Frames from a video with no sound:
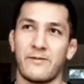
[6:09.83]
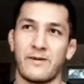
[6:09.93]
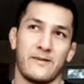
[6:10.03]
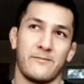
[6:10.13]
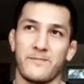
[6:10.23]

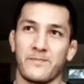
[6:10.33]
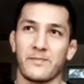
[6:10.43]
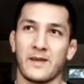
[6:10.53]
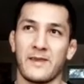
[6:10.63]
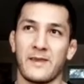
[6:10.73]
And
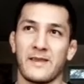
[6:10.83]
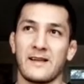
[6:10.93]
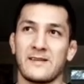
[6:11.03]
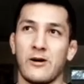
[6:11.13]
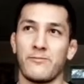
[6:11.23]
I think
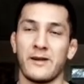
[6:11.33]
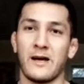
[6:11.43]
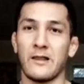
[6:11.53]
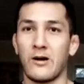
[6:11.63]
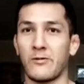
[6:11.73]
that's helping
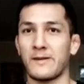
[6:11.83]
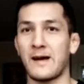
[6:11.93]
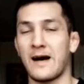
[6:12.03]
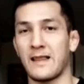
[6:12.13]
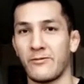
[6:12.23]
along with the
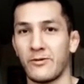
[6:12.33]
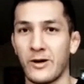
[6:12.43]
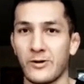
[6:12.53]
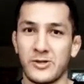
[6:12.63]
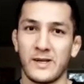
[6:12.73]
high level coaching.